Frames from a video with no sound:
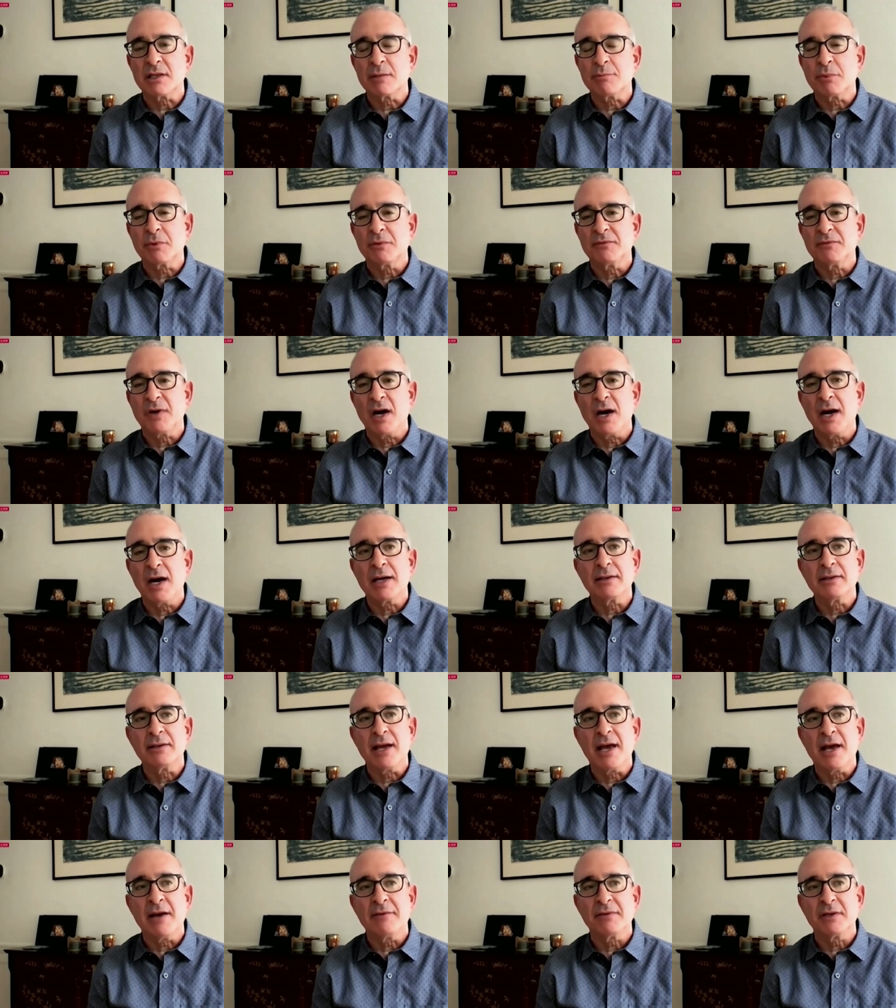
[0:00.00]
that
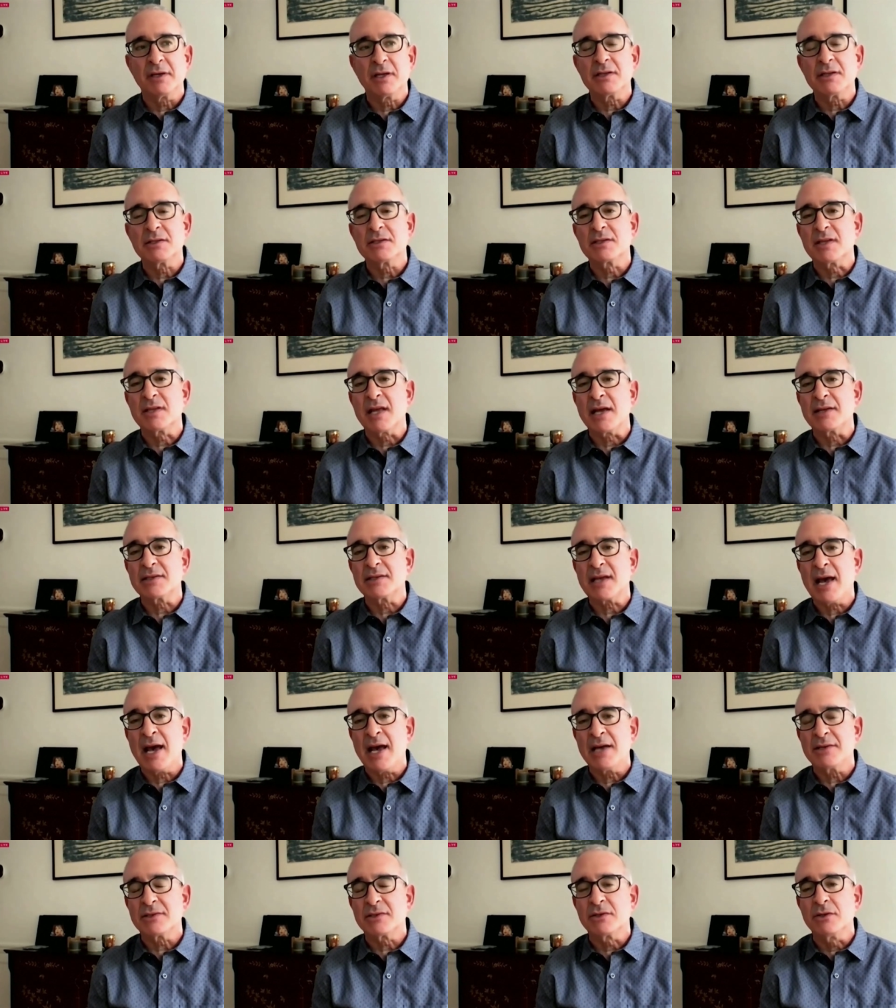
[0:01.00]
provide evidence that's
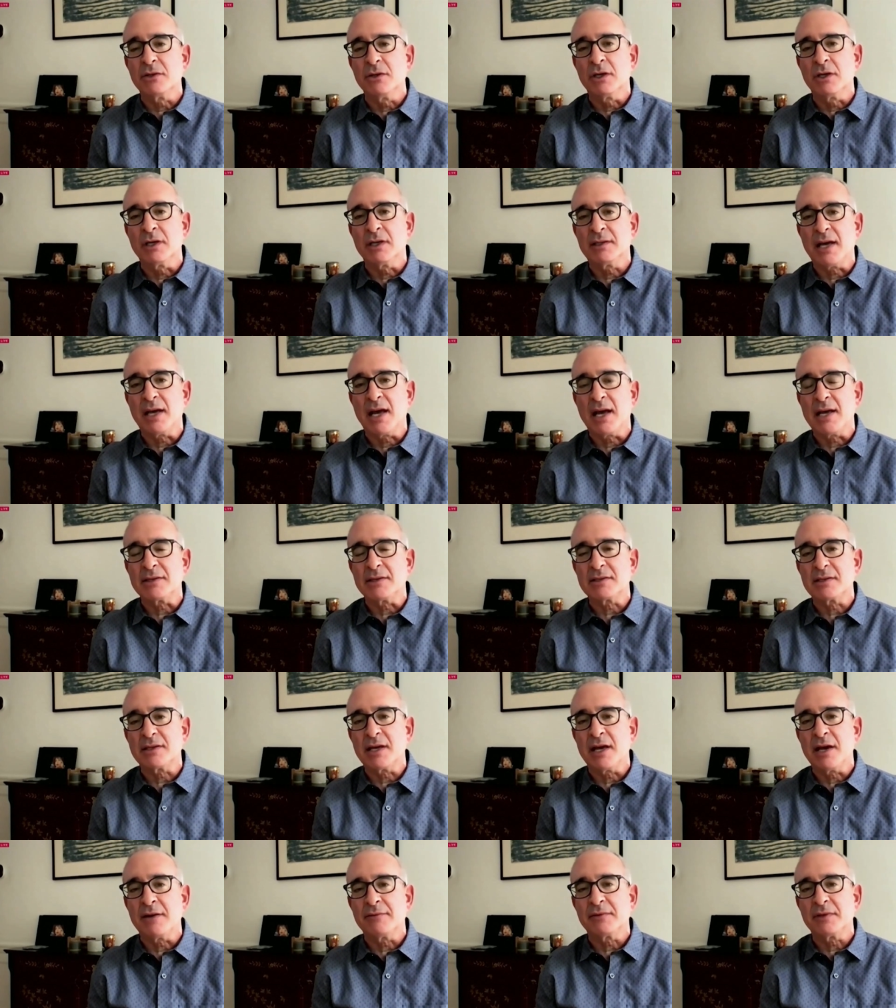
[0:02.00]
as good as
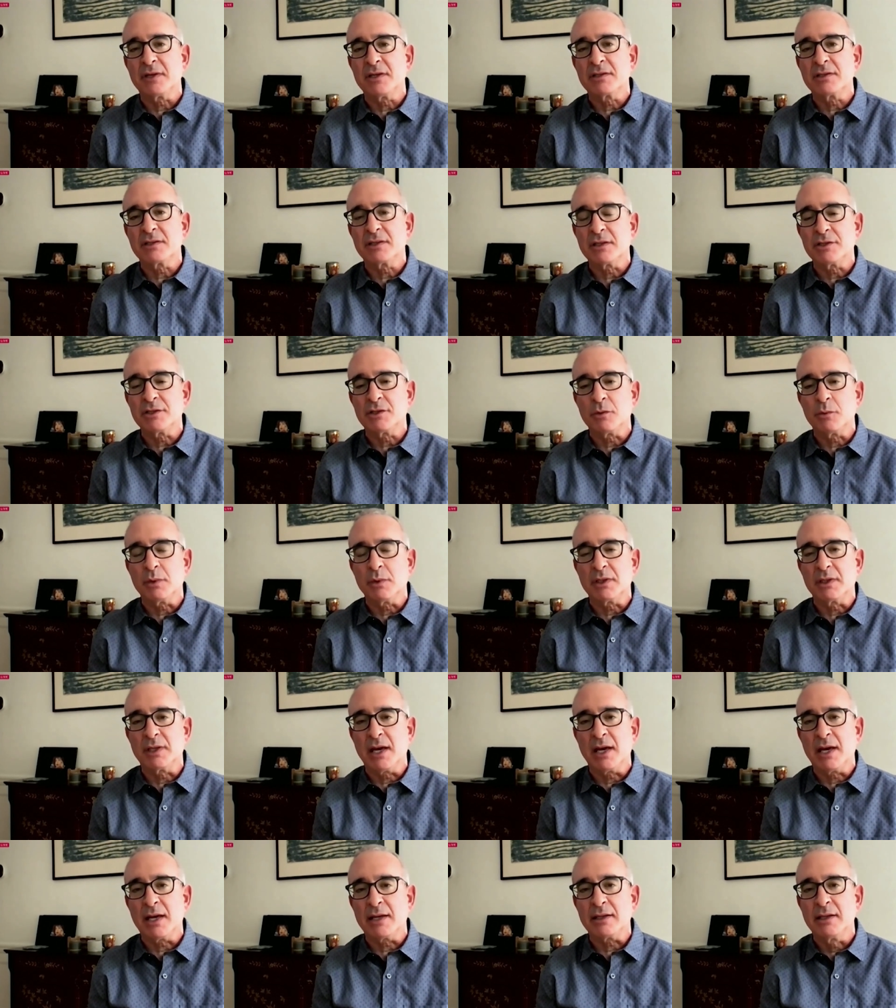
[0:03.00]
the evidence that you
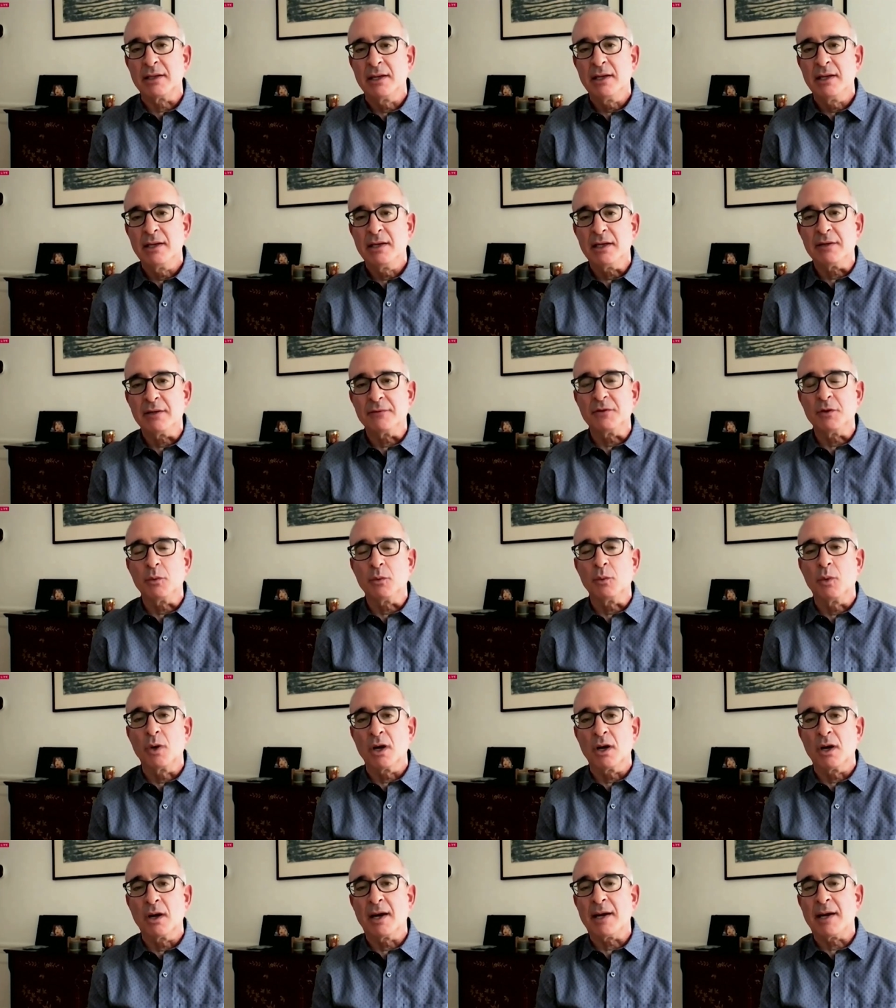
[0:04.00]
would get if you
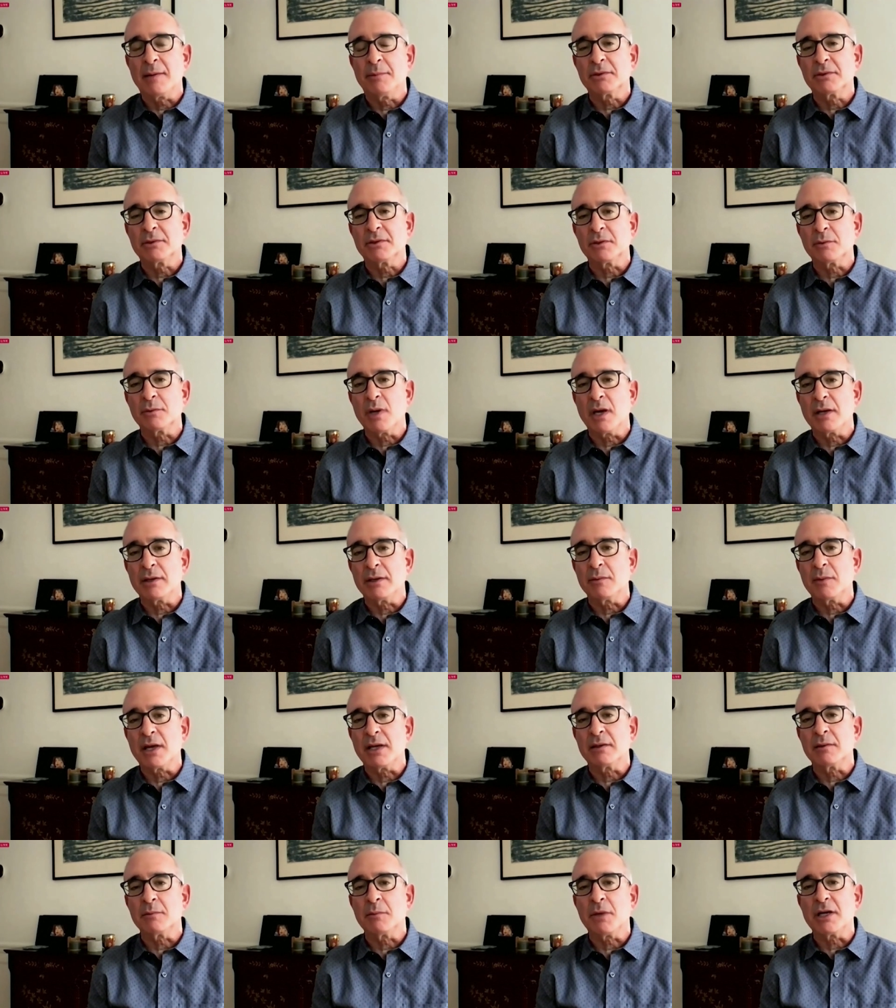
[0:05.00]
were able to run a
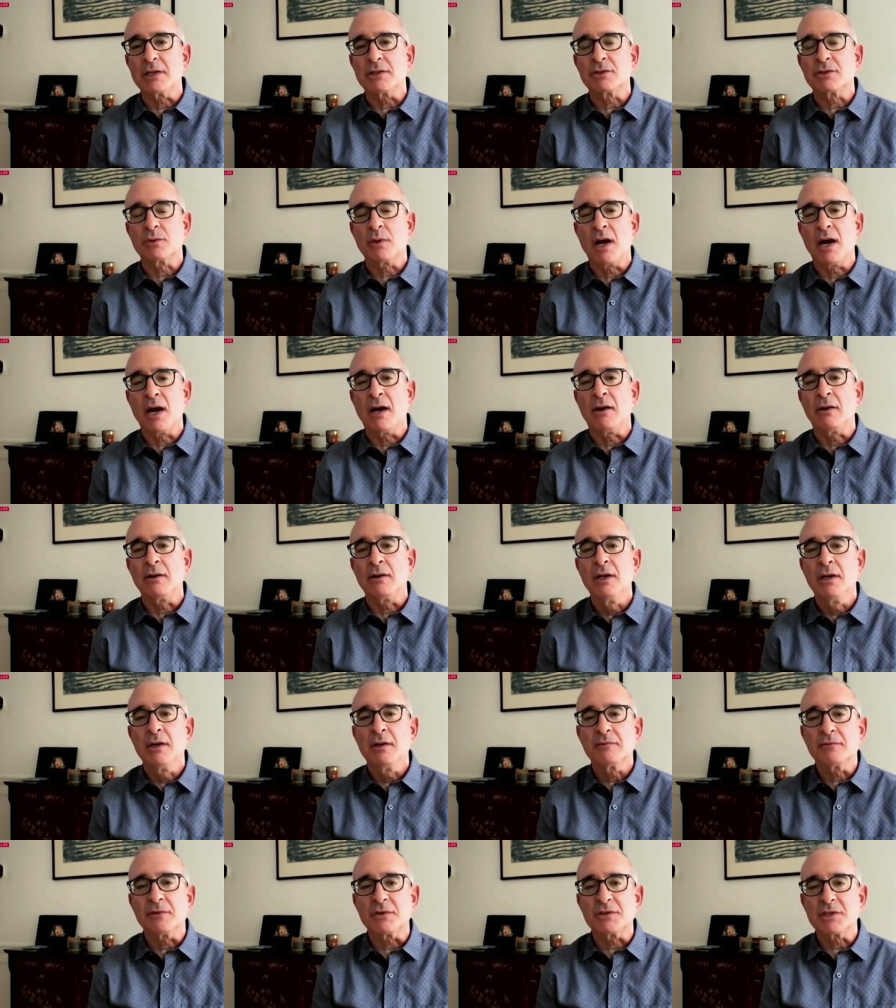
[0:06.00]
randomized trial
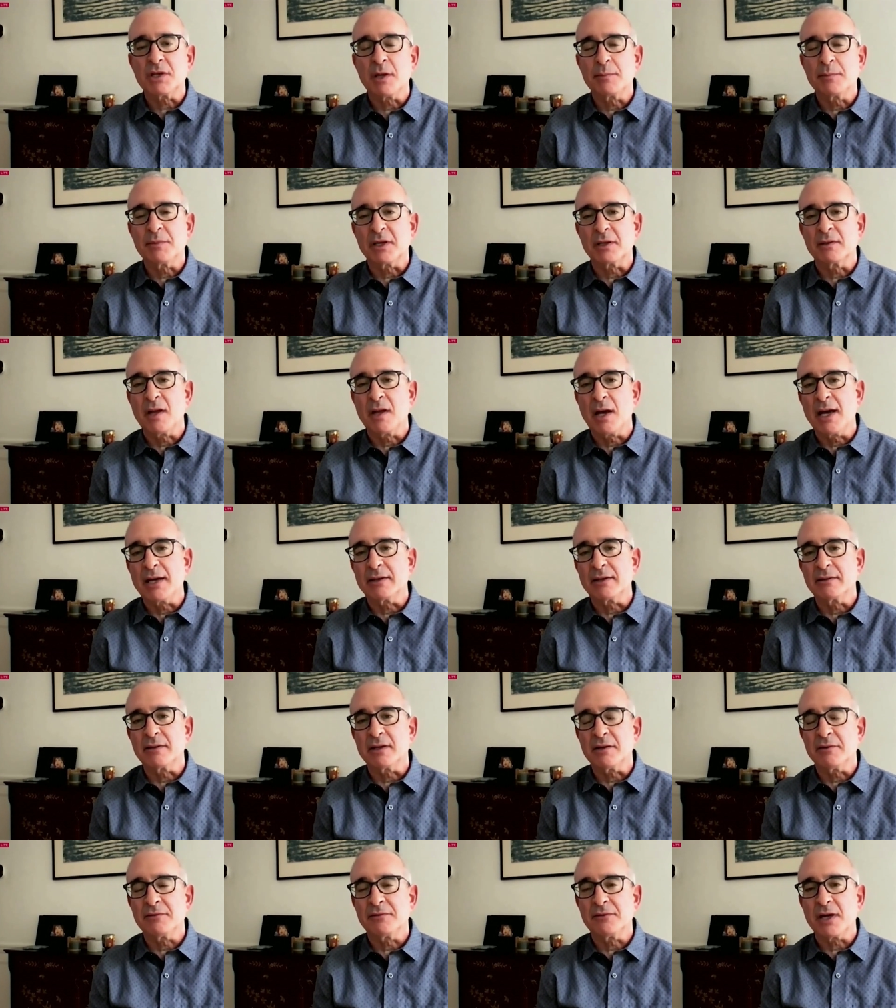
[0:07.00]
for something
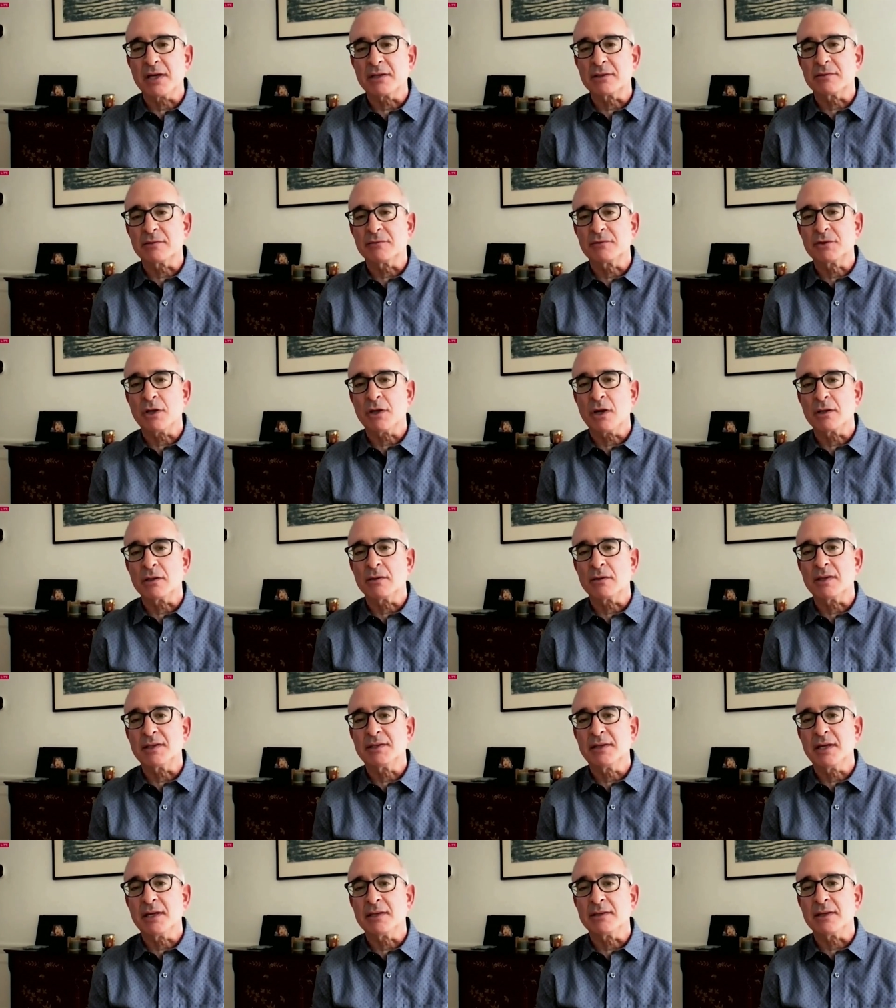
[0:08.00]
like the effects of charter
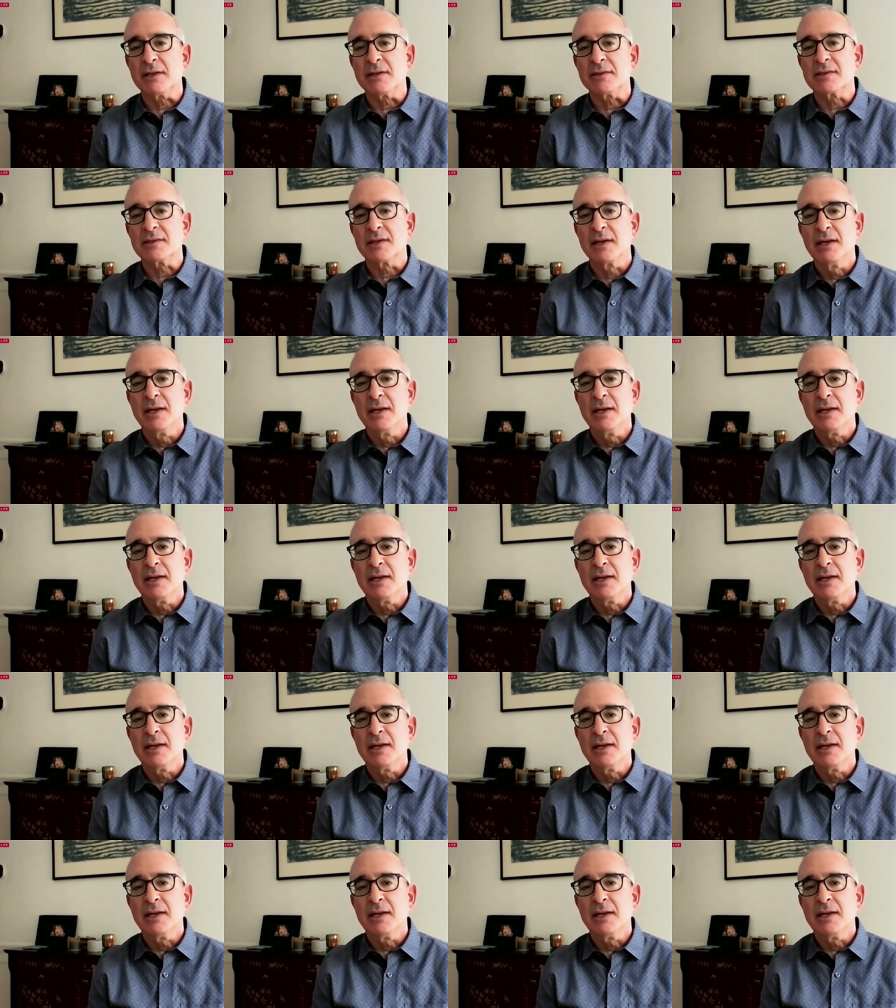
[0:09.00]
attendance.